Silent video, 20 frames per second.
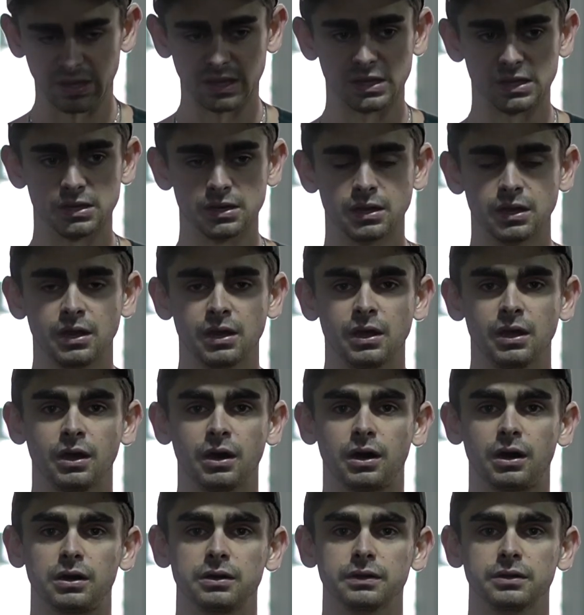in
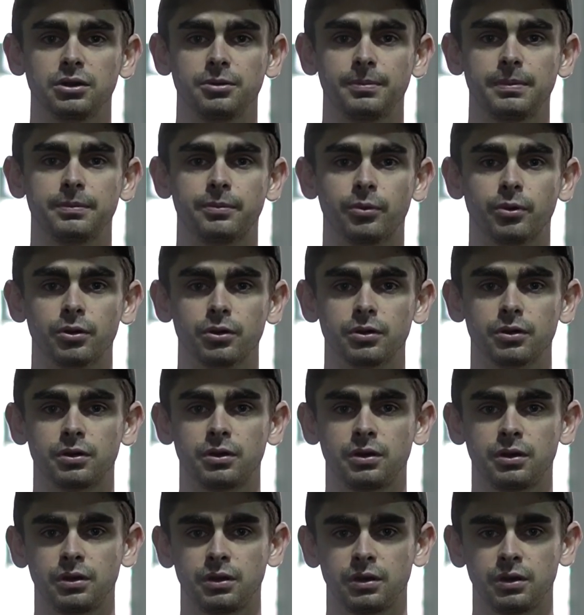a little bit more
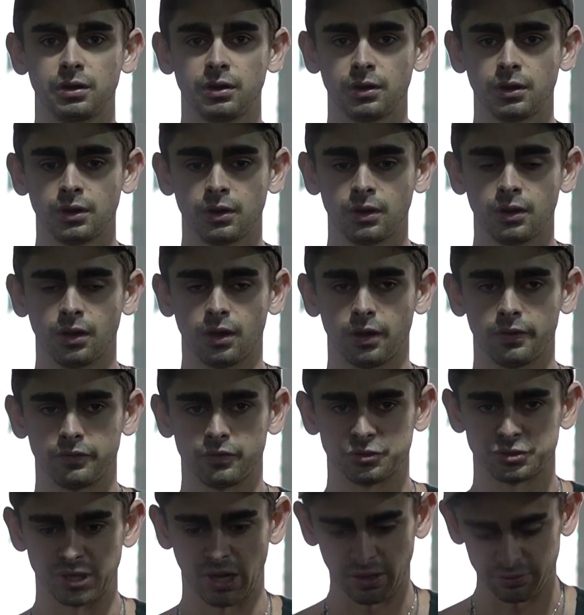of
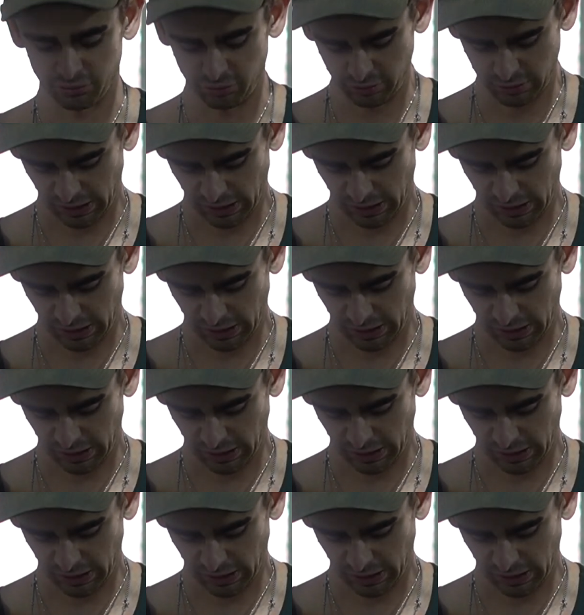your chest, and you